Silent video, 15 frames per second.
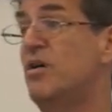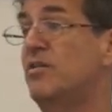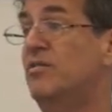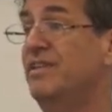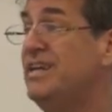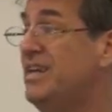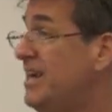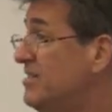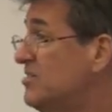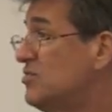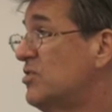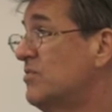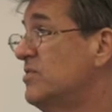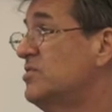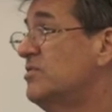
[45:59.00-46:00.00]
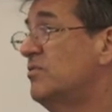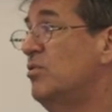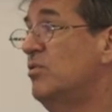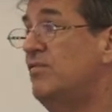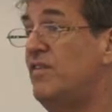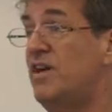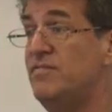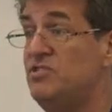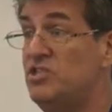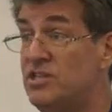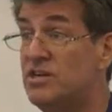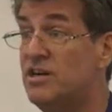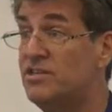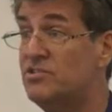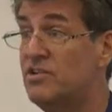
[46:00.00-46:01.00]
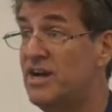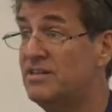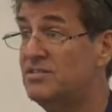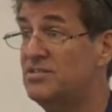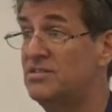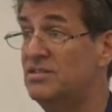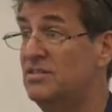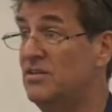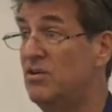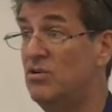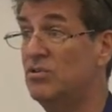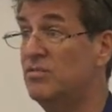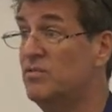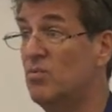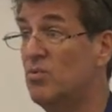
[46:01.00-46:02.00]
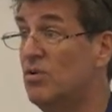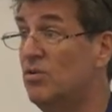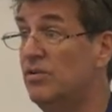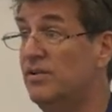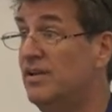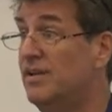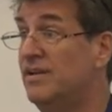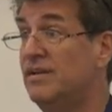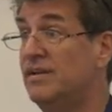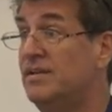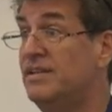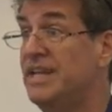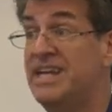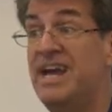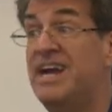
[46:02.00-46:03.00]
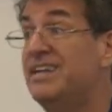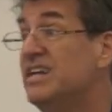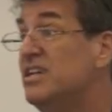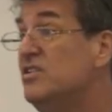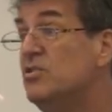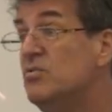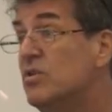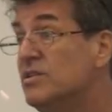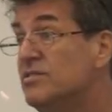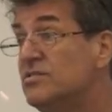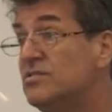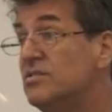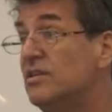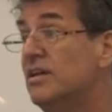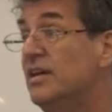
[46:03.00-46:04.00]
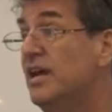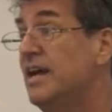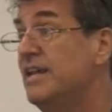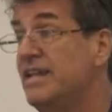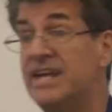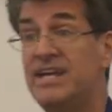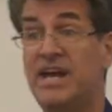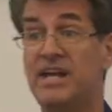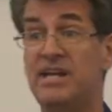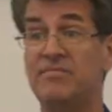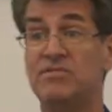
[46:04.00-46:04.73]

model. They can't service their old 5G contracts all over the world. They can't get new ones, and they can't